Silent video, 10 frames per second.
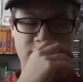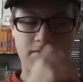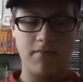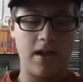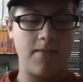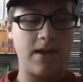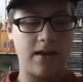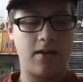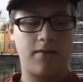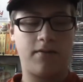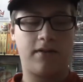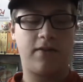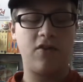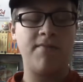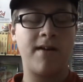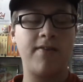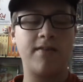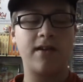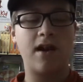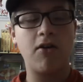maybe 2
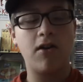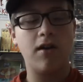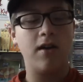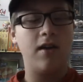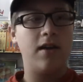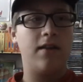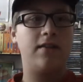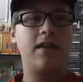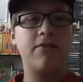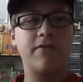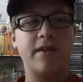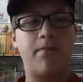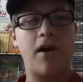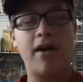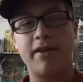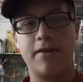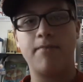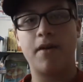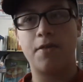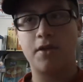months ago. These ones I bought a
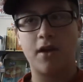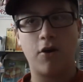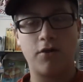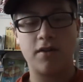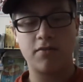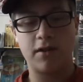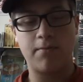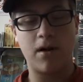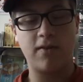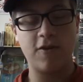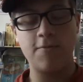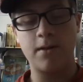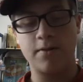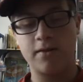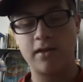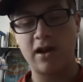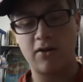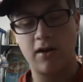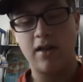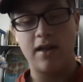month ago. This one I bought 2 months
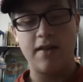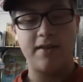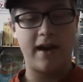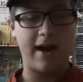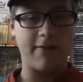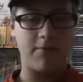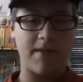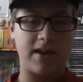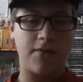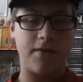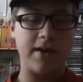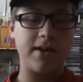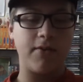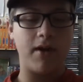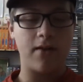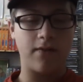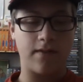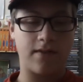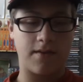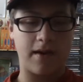ago that I made a video of,
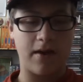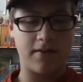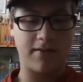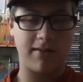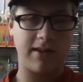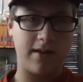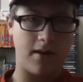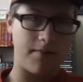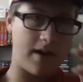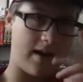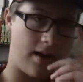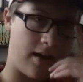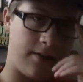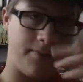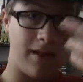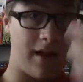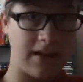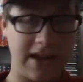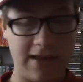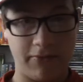and somehow it deleted on my
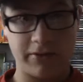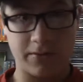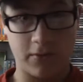bloggy, which I'm